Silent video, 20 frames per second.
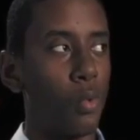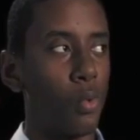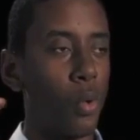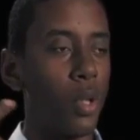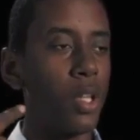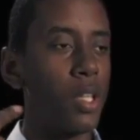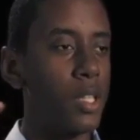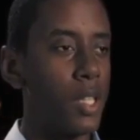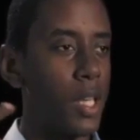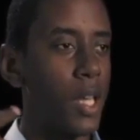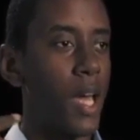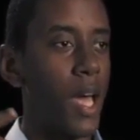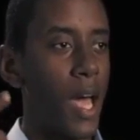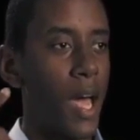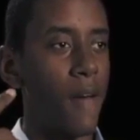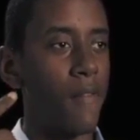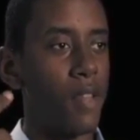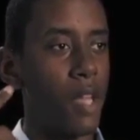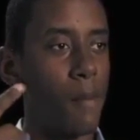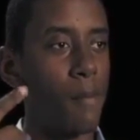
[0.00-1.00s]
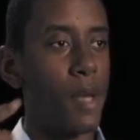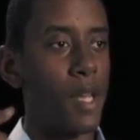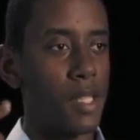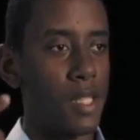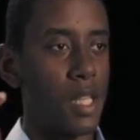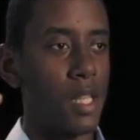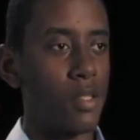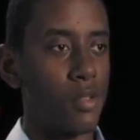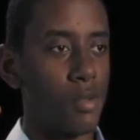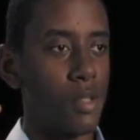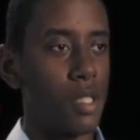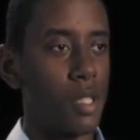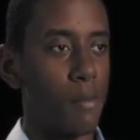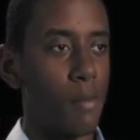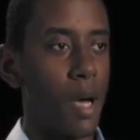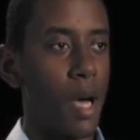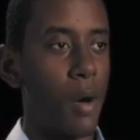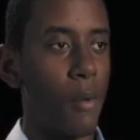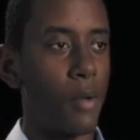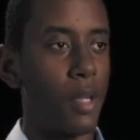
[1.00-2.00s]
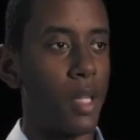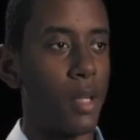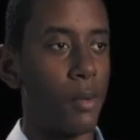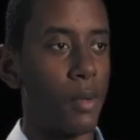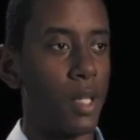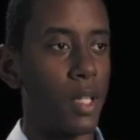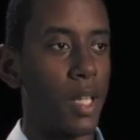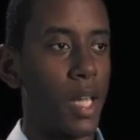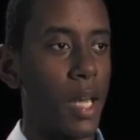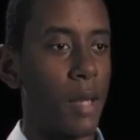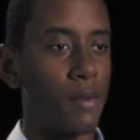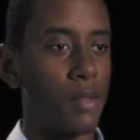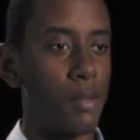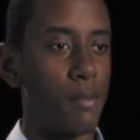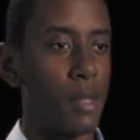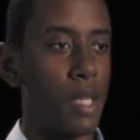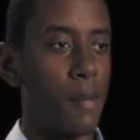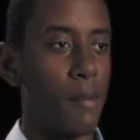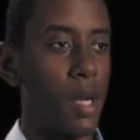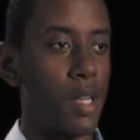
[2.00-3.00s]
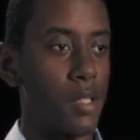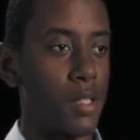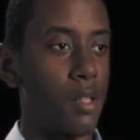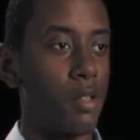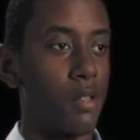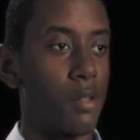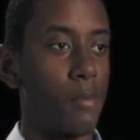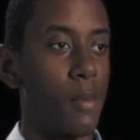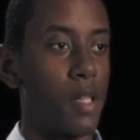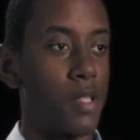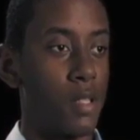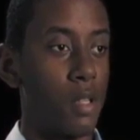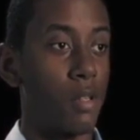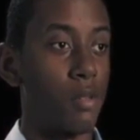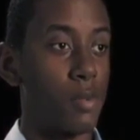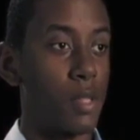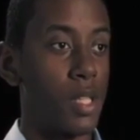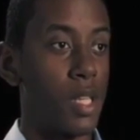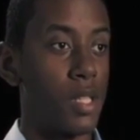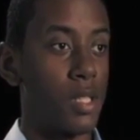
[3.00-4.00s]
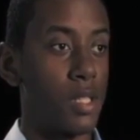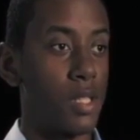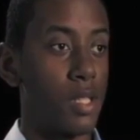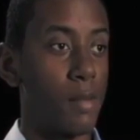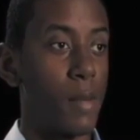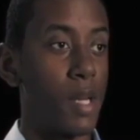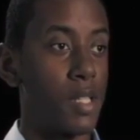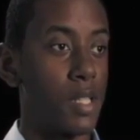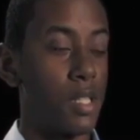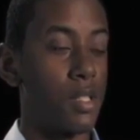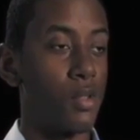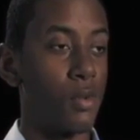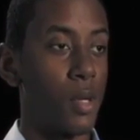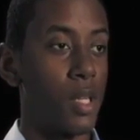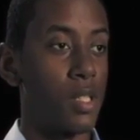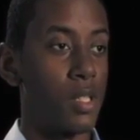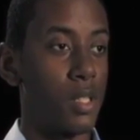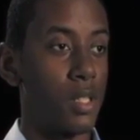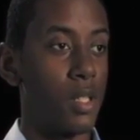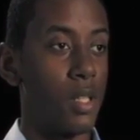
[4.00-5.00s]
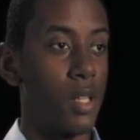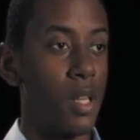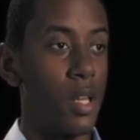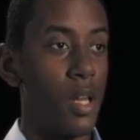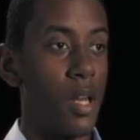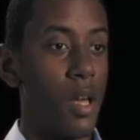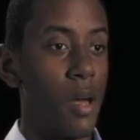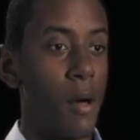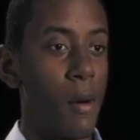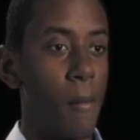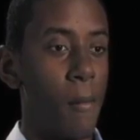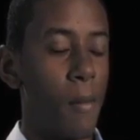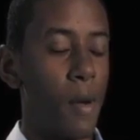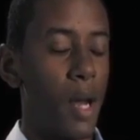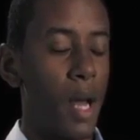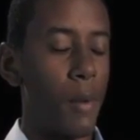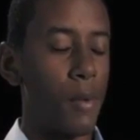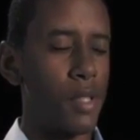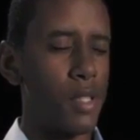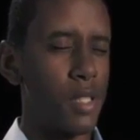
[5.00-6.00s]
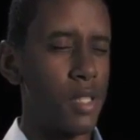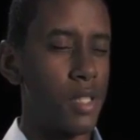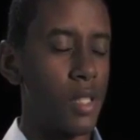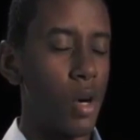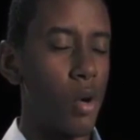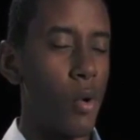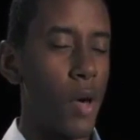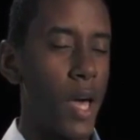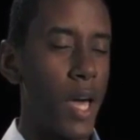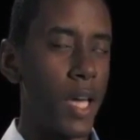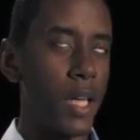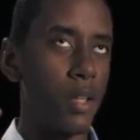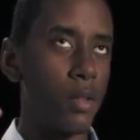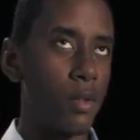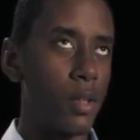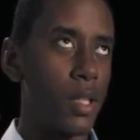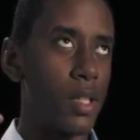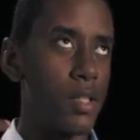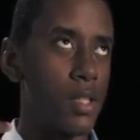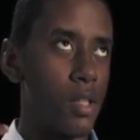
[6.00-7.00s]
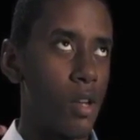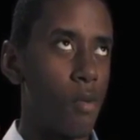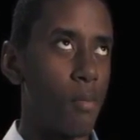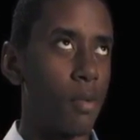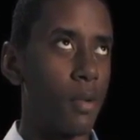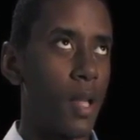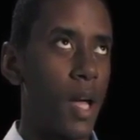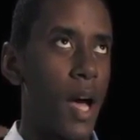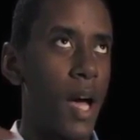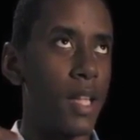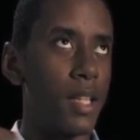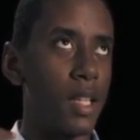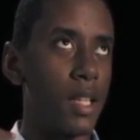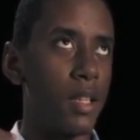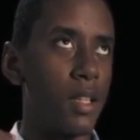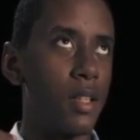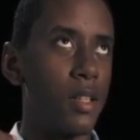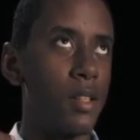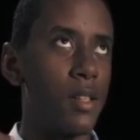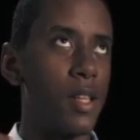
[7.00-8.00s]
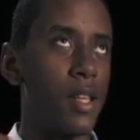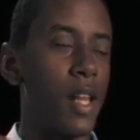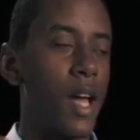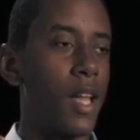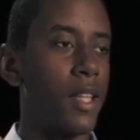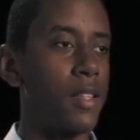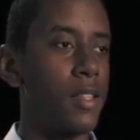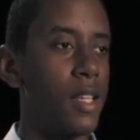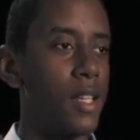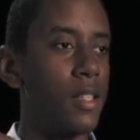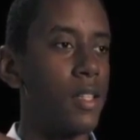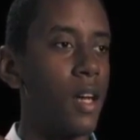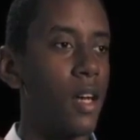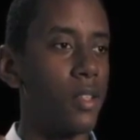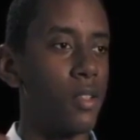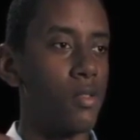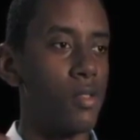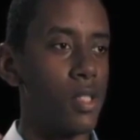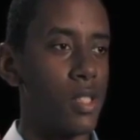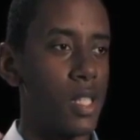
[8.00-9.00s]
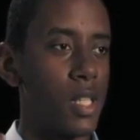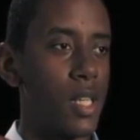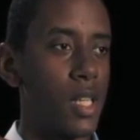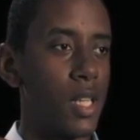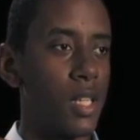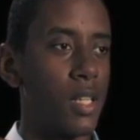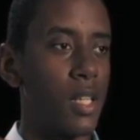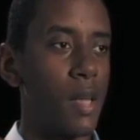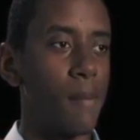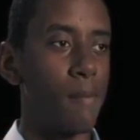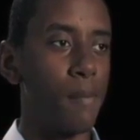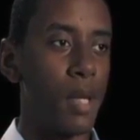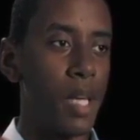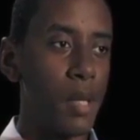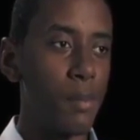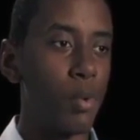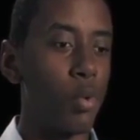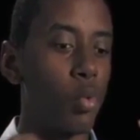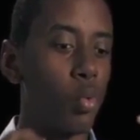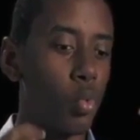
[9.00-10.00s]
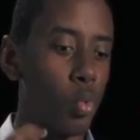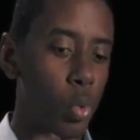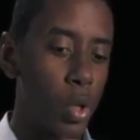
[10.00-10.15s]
really did have their best interests in mind when it came to me and my circumstances and my situation. But I was so angry and so blinded that I didn't understand that people